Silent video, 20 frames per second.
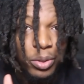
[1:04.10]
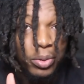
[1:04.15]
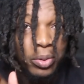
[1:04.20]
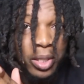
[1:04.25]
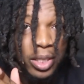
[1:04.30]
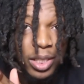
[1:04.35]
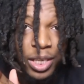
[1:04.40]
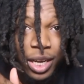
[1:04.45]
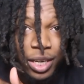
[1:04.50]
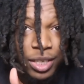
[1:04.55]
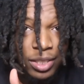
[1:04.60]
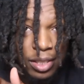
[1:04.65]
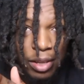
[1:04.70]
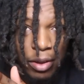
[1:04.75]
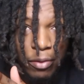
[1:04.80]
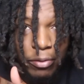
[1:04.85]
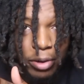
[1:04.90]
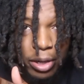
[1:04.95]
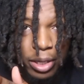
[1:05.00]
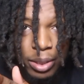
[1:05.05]
do this kind of
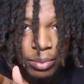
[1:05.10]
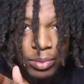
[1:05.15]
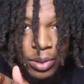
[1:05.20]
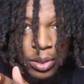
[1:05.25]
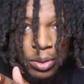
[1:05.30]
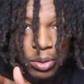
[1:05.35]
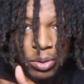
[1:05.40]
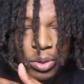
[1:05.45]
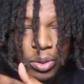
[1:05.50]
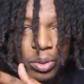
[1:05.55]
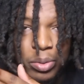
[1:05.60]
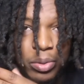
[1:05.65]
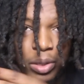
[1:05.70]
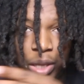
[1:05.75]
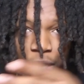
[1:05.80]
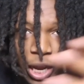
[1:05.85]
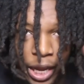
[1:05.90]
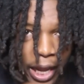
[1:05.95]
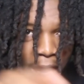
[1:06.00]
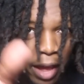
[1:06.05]
stuff when it comes to
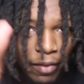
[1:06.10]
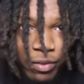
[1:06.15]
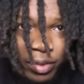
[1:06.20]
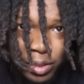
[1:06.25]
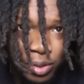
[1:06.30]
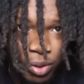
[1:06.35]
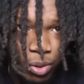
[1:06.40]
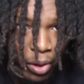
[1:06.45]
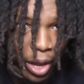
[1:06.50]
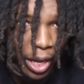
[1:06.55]
YouTube, like have this whole